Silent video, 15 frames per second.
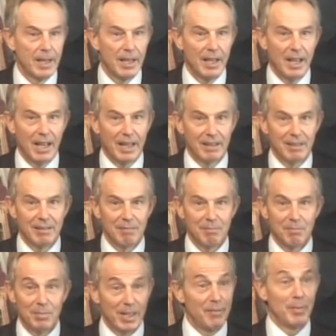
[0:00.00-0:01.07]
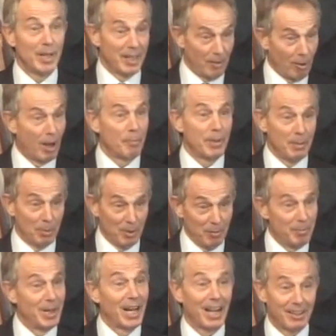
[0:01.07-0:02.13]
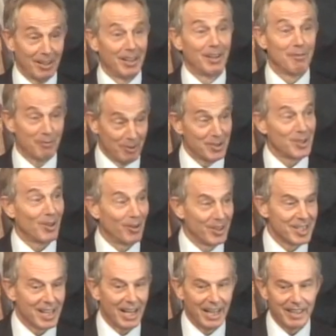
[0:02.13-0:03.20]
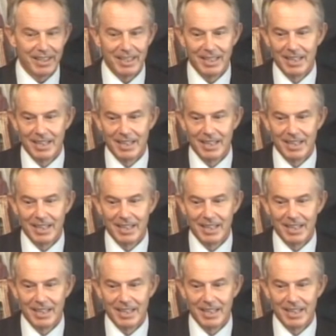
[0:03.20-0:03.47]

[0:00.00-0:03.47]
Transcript: And believe me, there are people who've been handling them for as long as that.